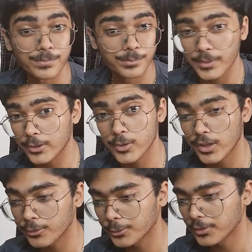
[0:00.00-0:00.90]
It should
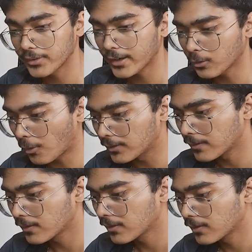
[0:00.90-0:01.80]
do the second call,
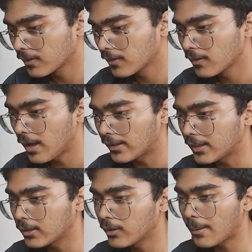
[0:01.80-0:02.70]
and then
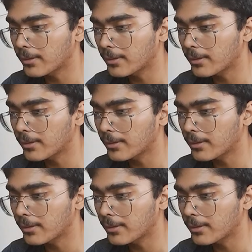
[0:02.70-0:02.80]
you grab the